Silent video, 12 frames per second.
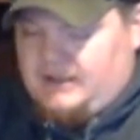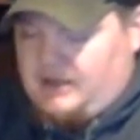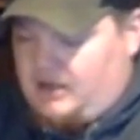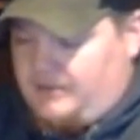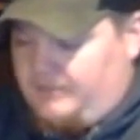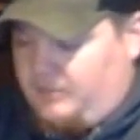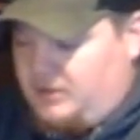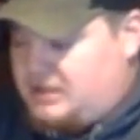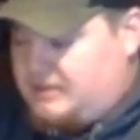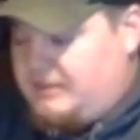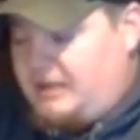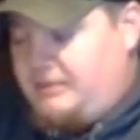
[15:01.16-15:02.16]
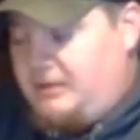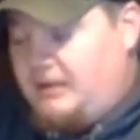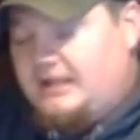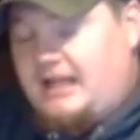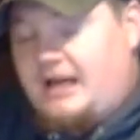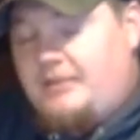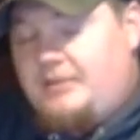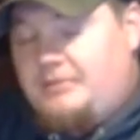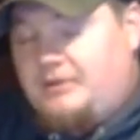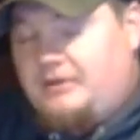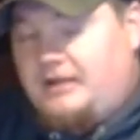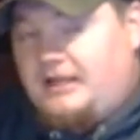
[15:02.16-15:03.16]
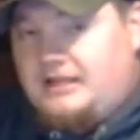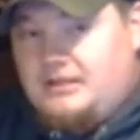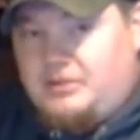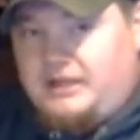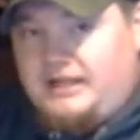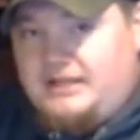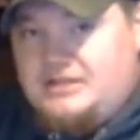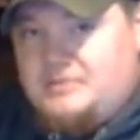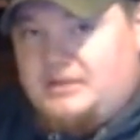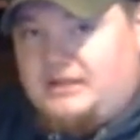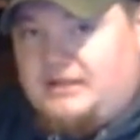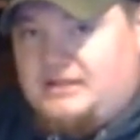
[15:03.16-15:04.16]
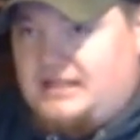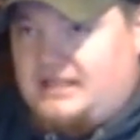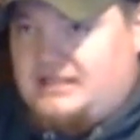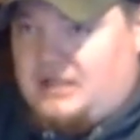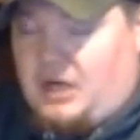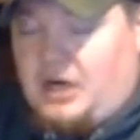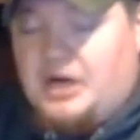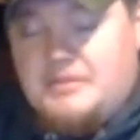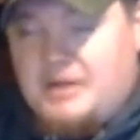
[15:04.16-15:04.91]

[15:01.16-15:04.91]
which maybe a lot of people like in the Blantons because that's the honey